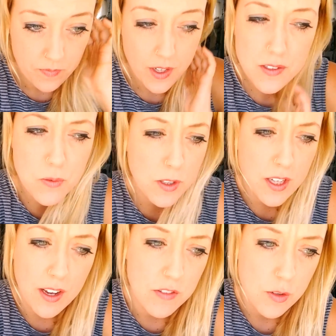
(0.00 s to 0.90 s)
It's really
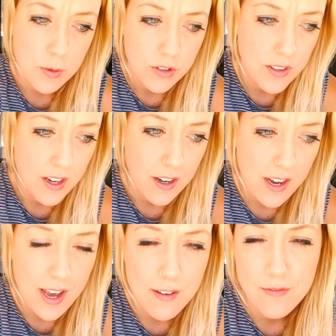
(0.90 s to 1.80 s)
comfortable in there.
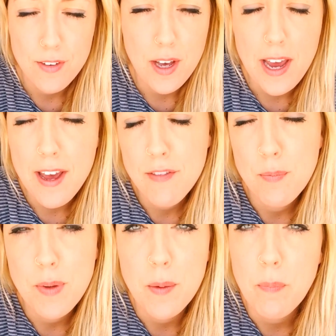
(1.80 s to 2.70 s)
I have a
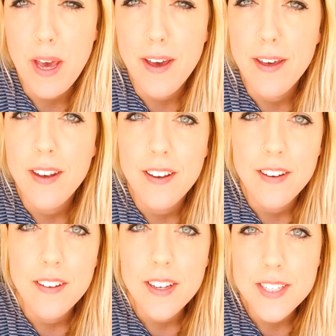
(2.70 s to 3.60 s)
big bed
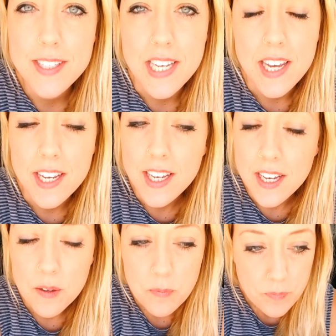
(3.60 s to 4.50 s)
and a sink,
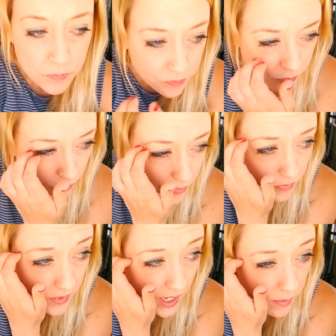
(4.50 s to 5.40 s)
and
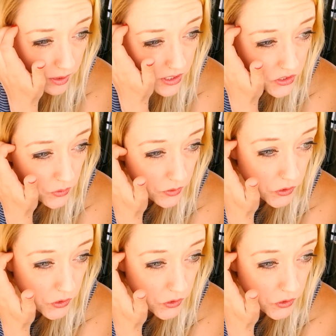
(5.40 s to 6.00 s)
I'm gonna do a